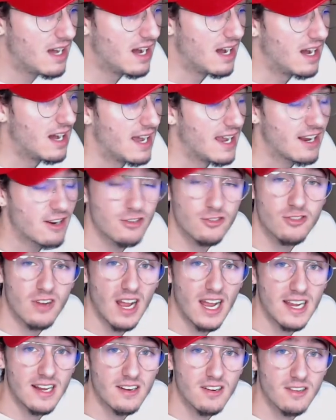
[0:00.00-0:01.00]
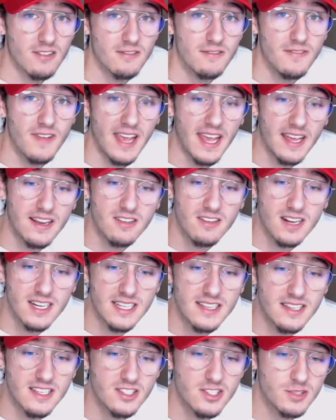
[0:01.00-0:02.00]
hair dryer or fan or
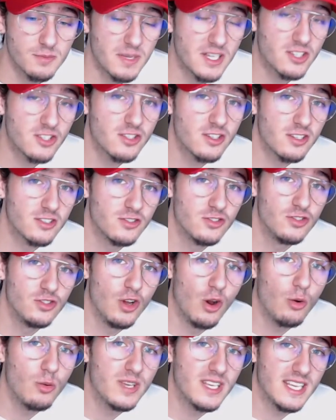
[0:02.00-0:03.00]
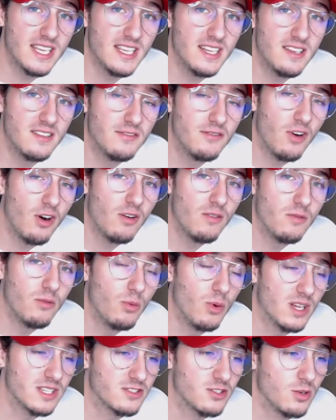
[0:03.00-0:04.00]
anything, just make sure there's no heat involved
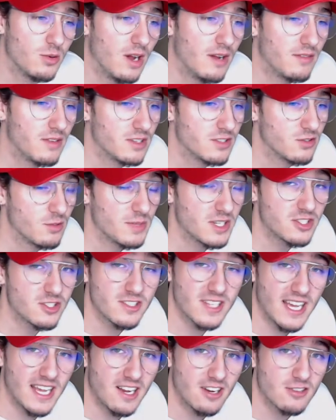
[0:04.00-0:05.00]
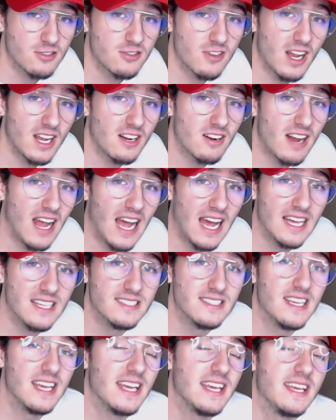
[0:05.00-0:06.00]
whatsoever. So make sure the hair dryer
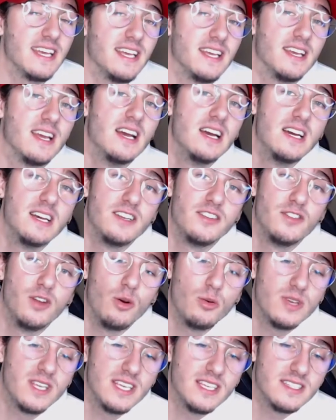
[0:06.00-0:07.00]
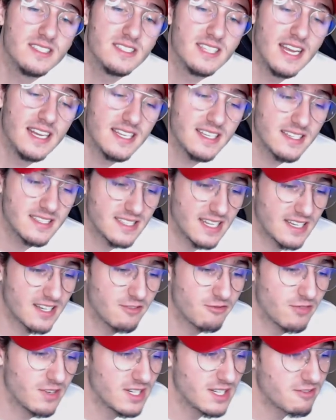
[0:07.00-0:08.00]
has a no heat setting, because that
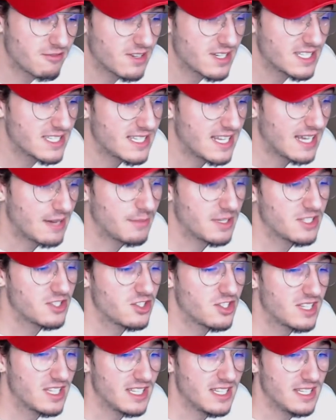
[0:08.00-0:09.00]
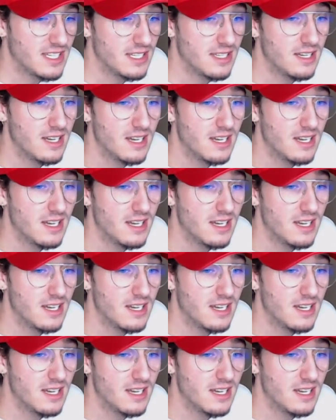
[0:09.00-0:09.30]
can really damage the